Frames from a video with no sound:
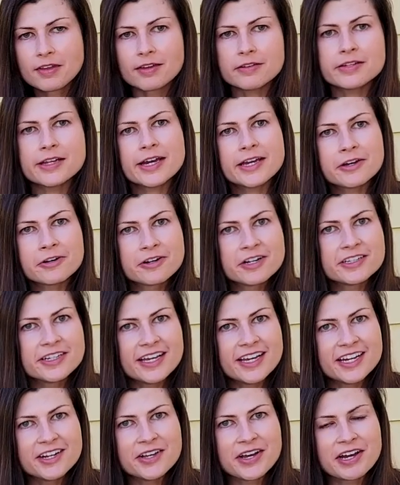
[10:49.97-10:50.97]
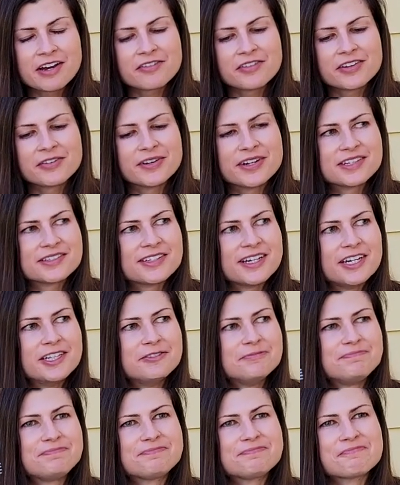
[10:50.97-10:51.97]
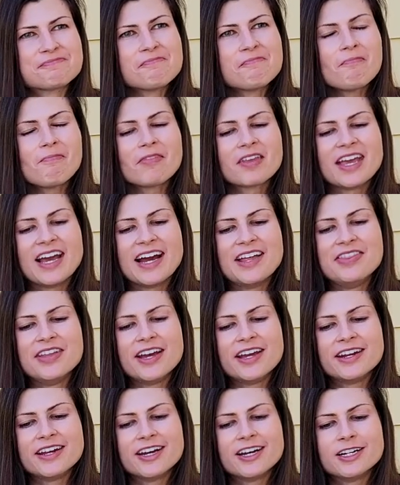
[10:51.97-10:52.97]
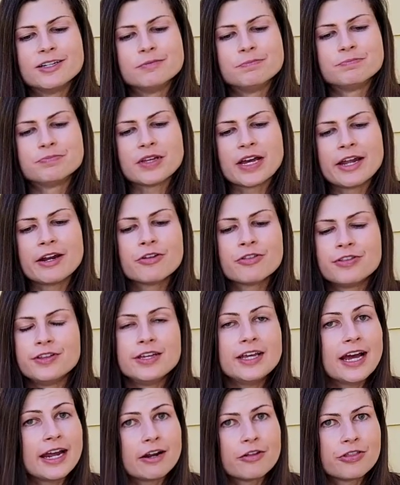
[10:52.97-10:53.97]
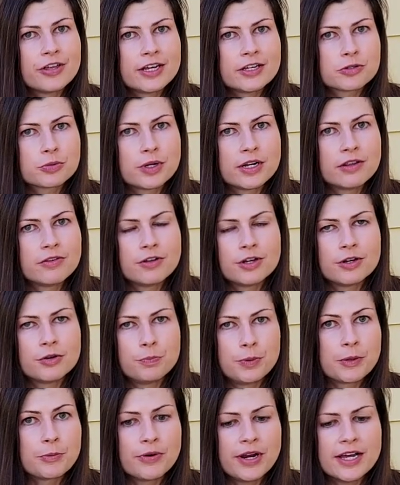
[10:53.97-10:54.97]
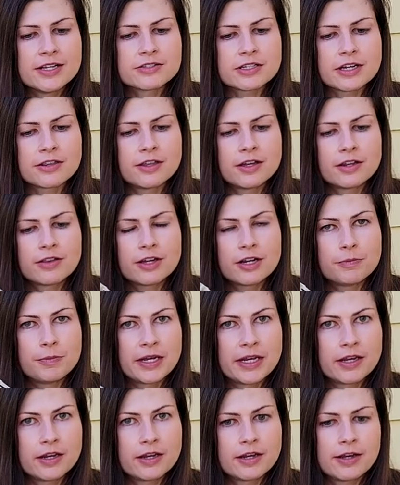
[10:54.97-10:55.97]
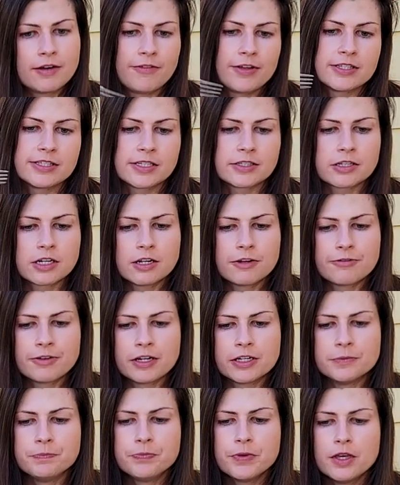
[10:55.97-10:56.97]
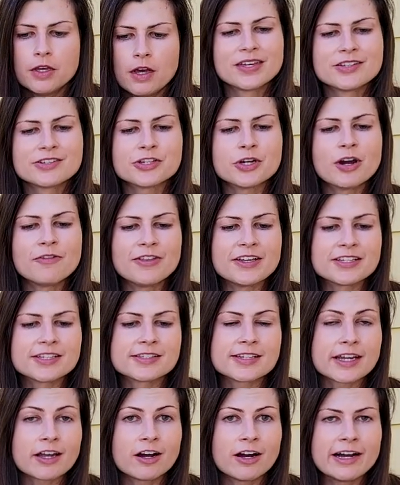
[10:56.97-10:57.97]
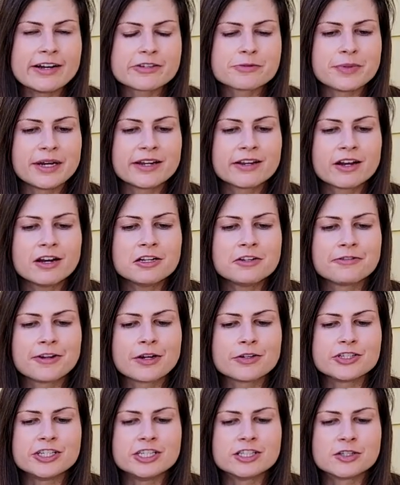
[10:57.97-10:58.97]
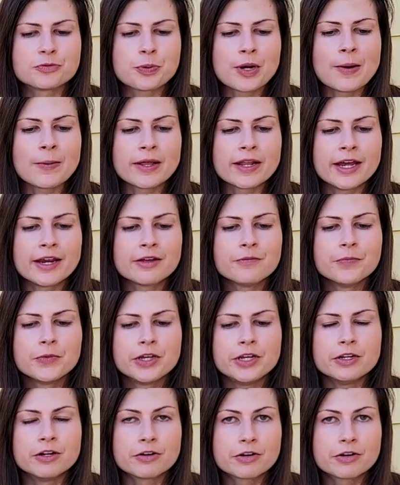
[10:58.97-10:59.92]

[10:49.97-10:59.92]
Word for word: Daiya or Daiya, however you want to say it. And then um, I don't, yeah, I don't think it's one of the big brands. I think they're making it if it says cauliflower. So if this is like a house-made cauliflower cheese, it's probably like you know